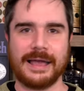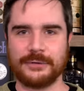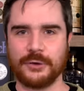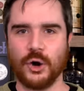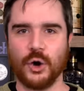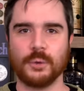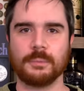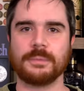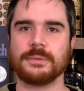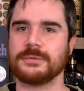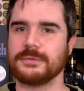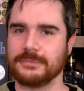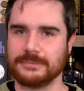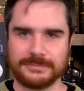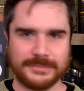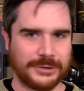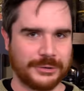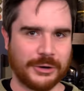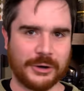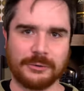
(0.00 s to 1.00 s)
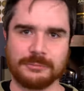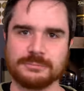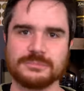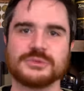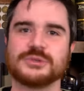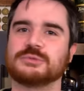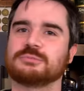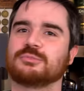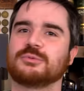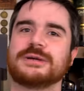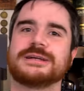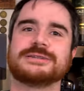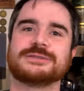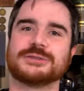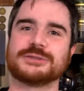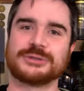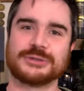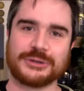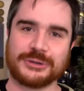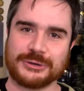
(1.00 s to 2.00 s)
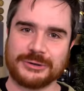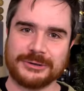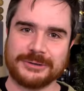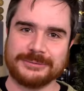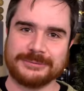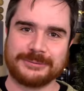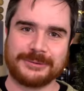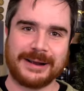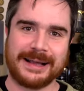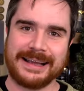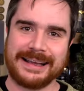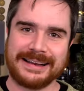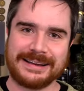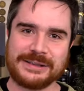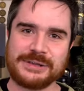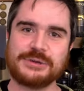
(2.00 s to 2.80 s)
and hope, you know, springs eternal, right?